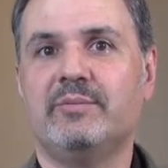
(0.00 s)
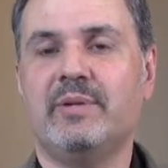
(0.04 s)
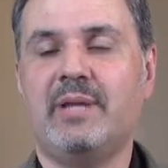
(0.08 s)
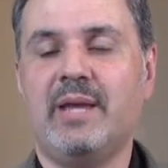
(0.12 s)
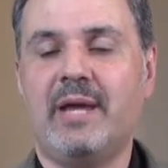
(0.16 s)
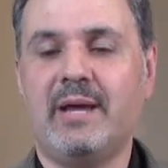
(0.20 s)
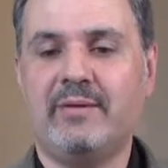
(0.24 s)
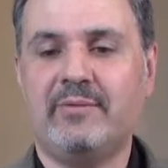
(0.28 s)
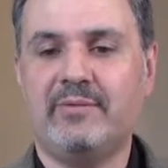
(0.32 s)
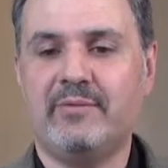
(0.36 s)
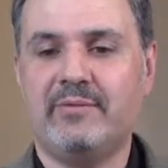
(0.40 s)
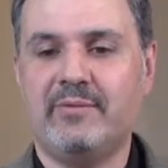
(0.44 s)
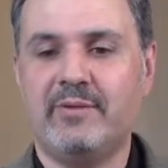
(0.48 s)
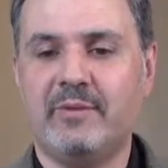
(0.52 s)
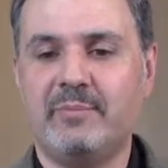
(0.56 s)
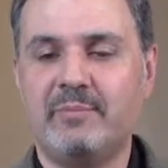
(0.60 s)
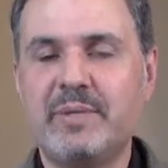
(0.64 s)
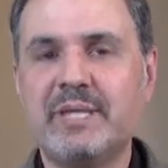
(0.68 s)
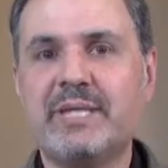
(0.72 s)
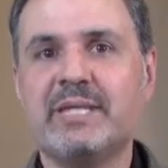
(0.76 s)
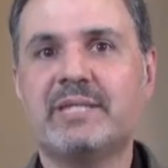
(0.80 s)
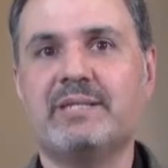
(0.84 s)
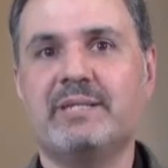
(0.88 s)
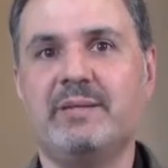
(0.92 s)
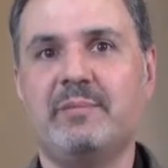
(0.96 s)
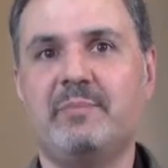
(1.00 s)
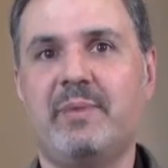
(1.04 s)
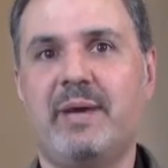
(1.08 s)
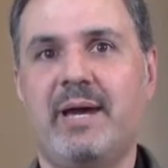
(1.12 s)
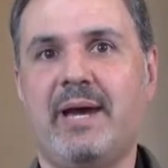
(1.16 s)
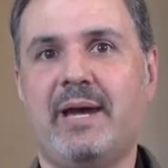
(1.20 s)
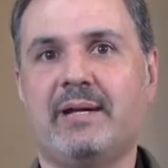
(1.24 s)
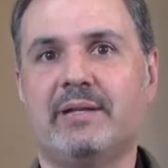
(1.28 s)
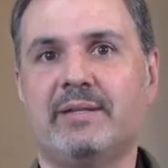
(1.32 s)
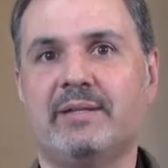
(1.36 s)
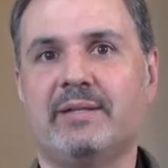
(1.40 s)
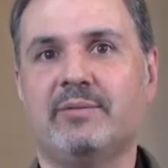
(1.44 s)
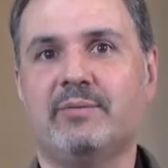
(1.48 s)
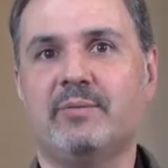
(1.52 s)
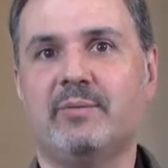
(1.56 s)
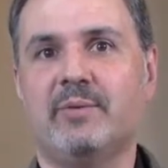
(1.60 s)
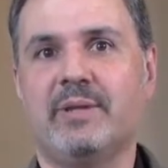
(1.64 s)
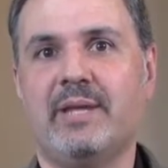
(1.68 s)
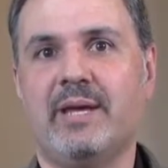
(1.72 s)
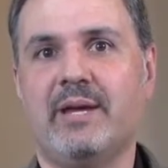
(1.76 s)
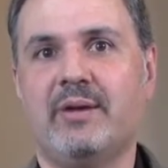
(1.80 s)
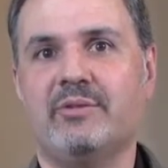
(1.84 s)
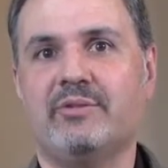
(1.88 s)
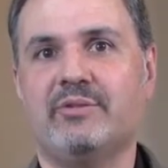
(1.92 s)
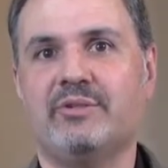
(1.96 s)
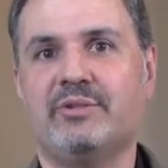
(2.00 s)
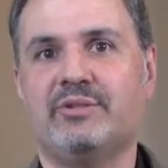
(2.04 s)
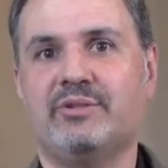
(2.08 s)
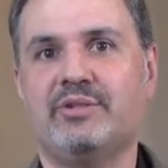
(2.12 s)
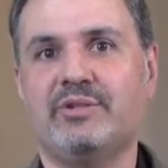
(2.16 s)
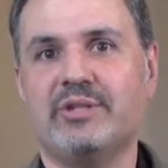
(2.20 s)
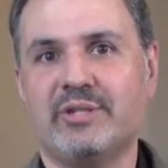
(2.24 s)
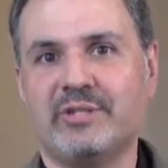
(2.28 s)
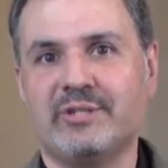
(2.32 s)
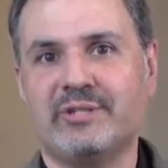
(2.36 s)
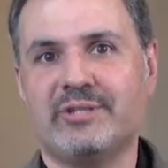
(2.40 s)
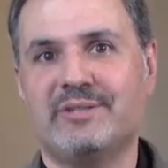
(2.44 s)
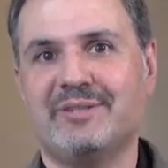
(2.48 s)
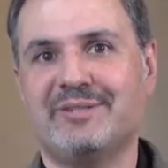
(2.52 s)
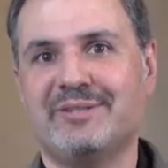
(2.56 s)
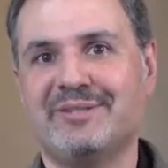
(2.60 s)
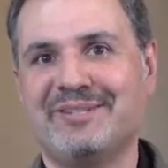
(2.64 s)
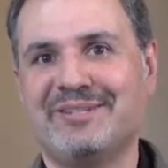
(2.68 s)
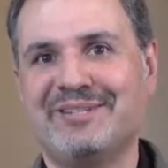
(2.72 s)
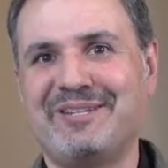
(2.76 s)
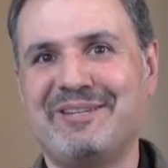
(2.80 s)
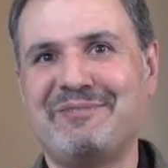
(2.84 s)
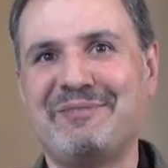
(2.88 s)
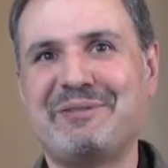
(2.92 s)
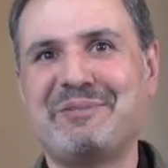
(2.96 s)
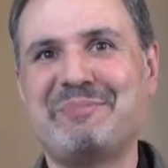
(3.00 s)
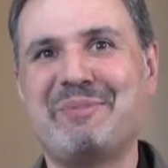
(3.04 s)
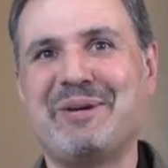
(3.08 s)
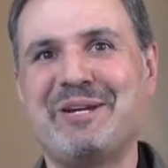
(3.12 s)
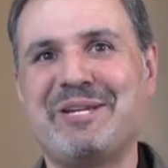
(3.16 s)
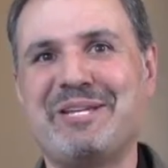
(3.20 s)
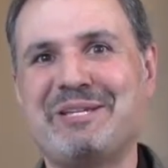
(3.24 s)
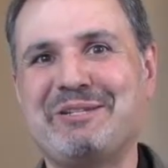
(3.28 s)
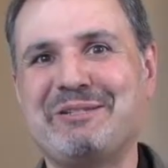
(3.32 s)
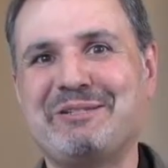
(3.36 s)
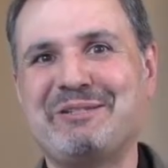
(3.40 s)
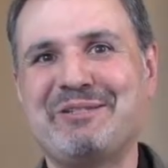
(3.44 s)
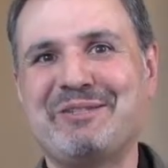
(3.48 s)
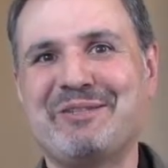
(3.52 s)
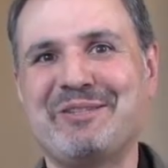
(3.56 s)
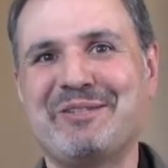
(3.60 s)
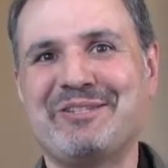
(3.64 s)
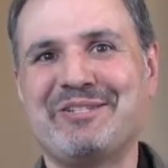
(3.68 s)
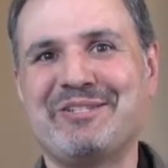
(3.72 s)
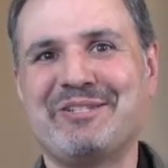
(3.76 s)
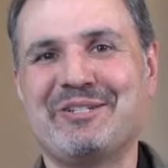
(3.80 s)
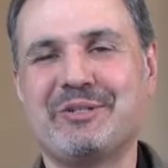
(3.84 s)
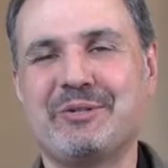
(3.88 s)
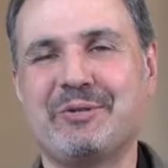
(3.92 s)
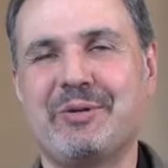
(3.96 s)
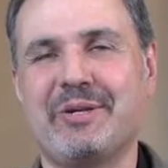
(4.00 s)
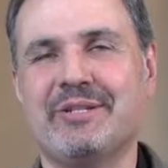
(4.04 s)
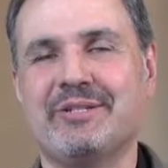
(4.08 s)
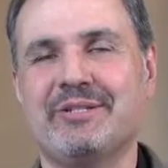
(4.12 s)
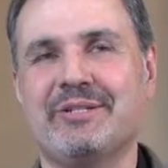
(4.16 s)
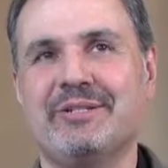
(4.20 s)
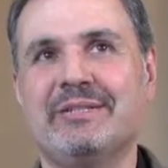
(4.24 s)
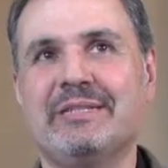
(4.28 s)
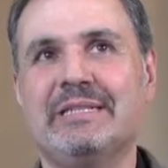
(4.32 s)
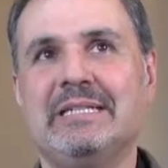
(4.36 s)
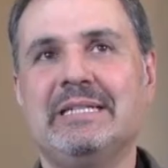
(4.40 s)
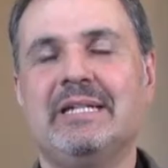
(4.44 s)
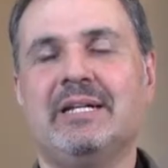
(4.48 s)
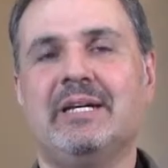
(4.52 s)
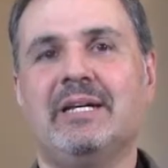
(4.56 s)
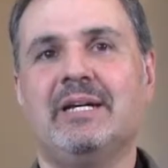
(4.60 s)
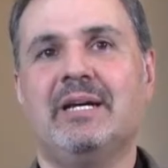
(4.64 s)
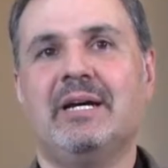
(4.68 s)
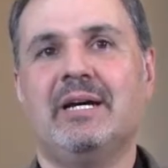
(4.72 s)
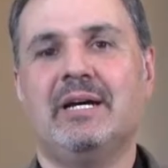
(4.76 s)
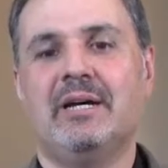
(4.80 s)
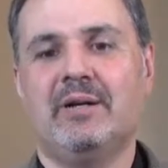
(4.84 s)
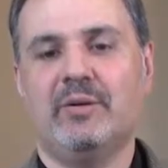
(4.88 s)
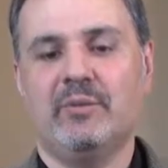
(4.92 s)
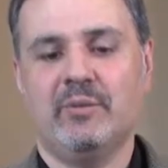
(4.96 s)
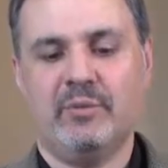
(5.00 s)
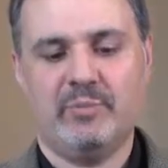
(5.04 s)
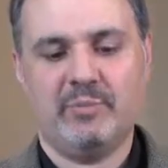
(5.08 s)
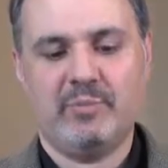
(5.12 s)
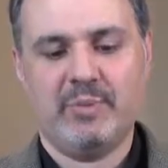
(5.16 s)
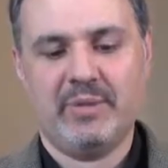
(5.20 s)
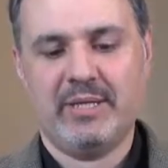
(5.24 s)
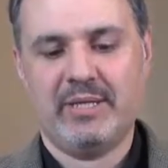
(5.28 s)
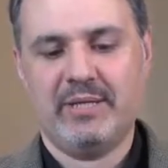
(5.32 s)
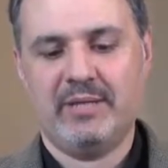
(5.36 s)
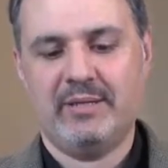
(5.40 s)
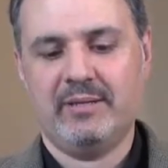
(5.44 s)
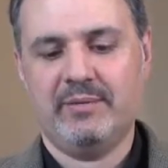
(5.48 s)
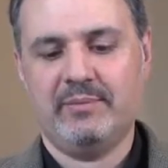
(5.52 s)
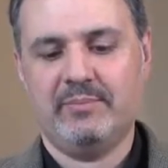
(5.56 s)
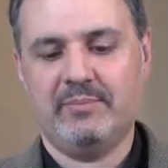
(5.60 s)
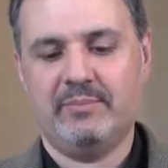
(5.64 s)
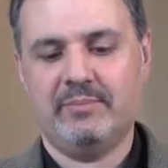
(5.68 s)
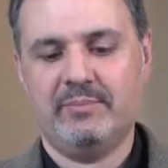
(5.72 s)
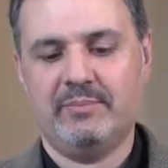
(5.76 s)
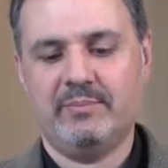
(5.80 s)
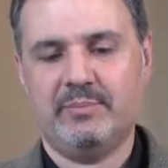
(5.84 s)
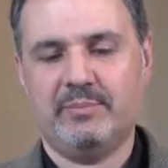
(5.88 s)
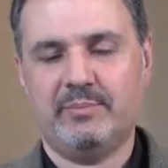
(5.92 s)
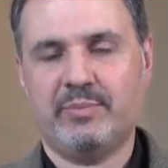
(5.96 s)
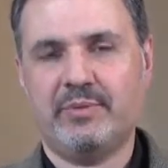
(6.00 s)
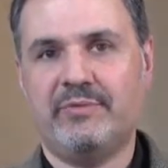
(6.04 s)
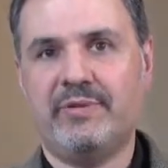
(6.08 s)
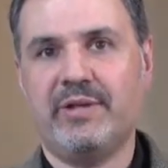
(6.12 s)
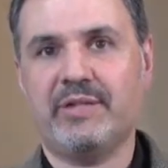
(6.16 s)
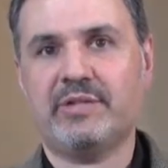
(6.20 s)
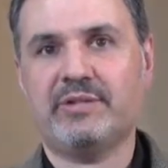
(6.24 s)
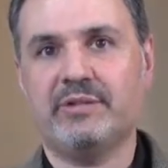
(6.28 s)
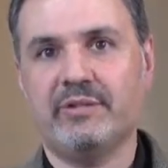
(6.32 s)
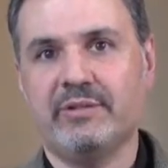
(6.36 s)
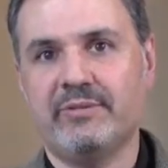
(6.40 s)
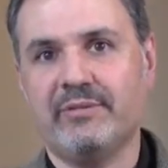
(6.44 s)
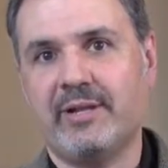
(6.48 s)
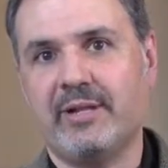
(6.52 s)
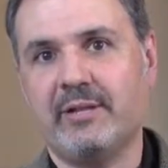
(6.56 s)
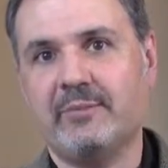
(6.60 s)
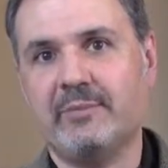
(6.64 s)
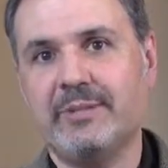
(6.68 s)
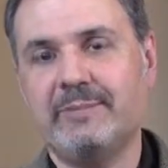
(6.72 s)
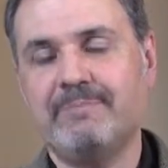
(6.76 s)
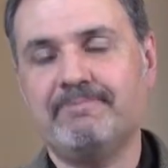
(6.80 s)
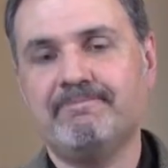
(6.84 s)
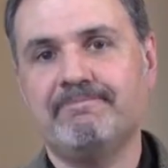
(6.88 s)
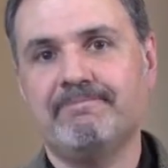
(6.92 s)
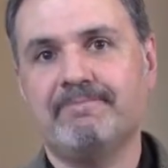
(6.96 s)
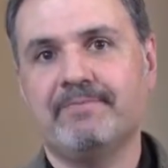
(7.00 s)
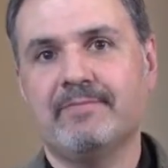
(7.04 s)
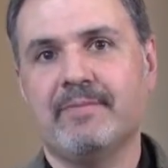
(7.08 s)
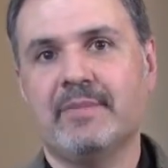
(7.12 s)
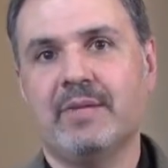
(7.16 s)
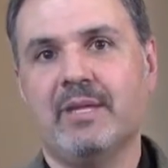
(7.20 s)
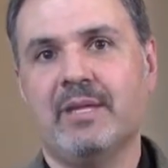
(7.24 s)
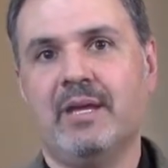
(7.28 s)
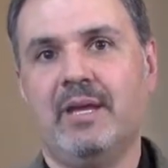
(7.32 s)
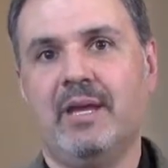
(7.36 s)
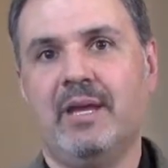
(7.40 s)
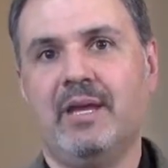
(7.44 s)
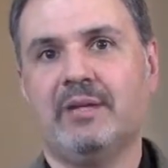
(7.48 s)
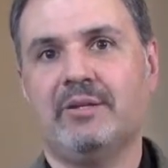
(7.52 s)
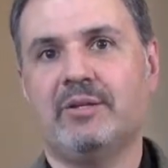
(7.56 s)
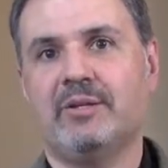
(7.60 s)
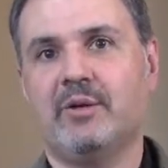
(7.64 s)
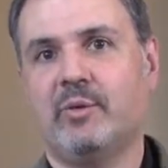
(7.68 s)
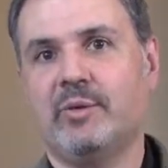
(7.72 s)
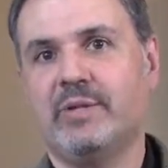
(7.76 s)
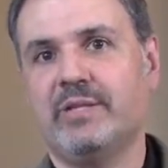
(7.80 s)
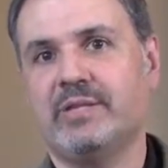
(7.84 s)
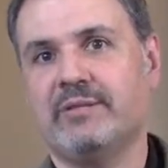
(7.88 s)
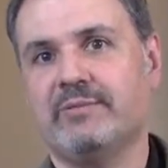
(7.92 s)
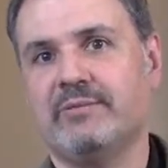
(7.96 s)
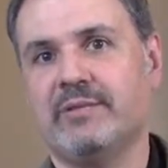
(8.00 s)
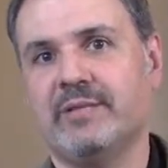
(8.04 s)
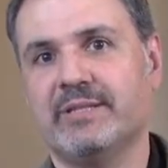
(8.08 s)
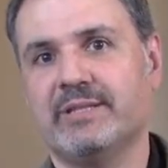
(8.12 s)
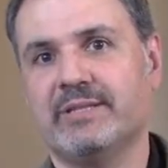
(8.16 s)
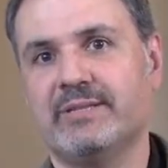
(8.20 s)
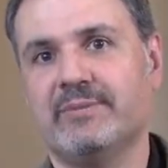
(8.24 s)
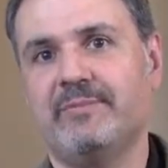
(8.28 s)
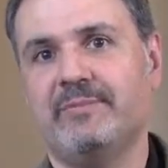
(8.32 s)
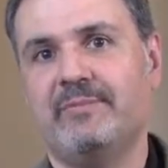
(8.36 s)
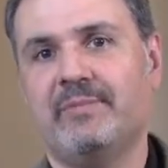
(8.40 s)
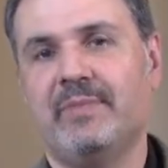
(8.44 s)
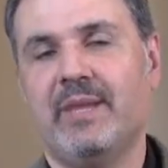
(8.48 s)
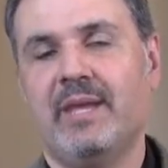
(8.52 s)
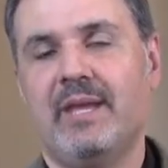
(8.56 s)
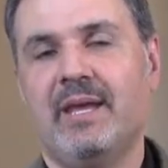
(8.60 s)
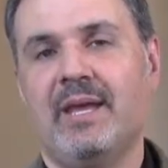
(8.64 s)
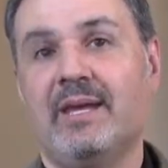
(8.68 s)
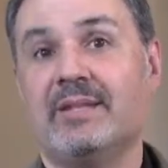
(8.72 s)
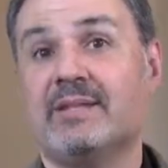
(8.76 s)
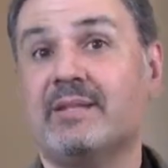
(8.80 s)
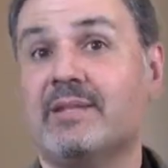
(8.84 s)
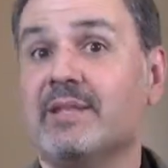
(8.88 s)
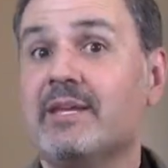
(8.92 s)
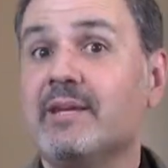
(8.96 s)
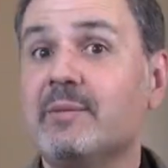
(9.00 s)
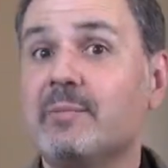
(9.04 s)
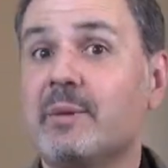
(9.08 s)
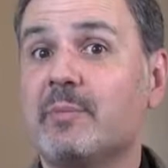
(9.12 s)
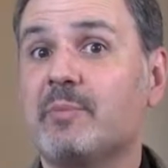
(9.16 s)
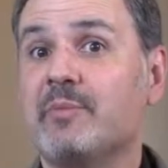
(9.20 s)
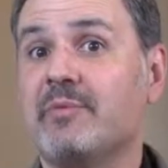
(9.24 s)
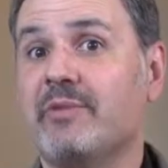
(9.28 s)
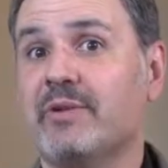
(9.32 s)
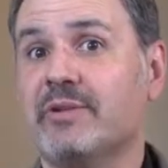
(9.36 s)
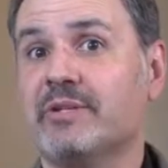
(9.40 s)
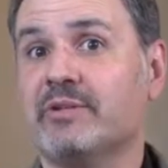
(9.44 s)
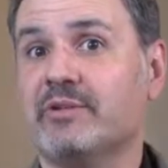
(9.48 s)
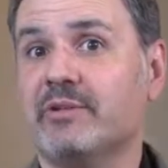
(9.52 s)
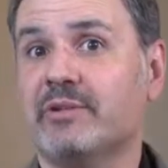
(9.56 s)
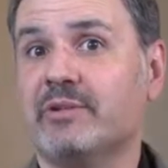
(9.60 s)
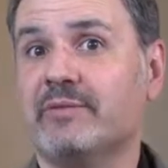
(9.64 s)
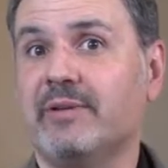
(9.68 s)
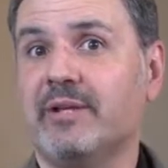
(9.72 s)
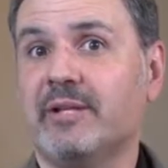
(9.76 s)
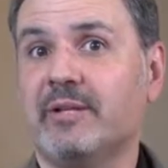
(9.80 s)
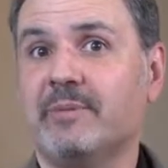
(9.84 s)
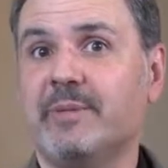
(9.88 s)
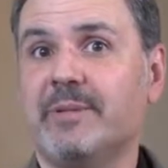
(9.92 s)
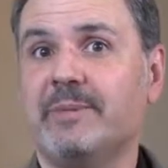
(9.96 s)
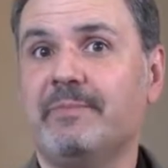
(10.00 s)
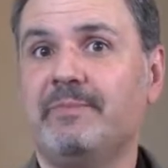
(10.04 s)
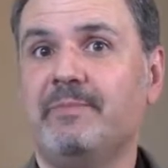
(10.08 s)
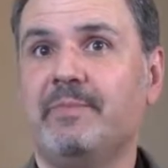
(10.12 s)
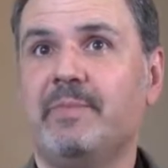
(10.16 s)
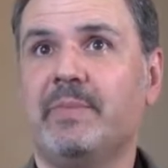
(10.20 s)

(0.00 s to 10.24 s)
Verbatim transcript: have the biggest impact without just giving money to the situation uh, would be professional development and cohesiveness. As I think about professional development,